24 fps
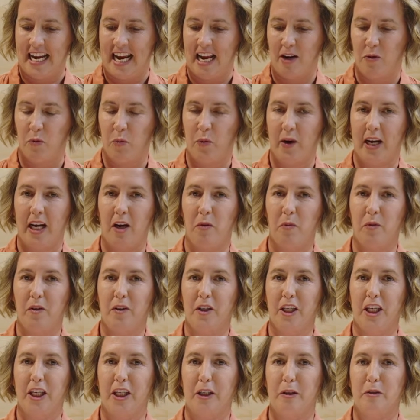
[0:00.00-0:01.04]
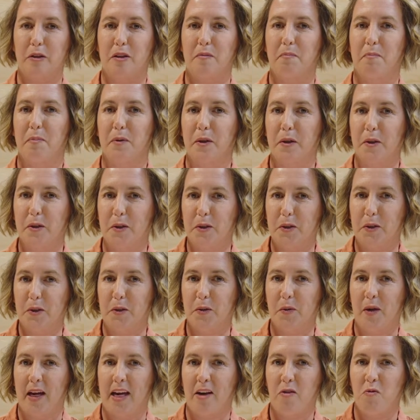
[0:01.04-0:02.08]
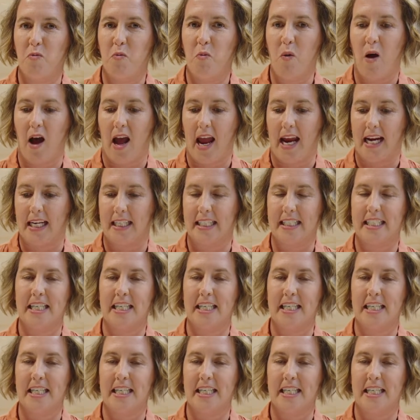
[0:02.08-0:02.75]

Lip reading: and we will use blue and white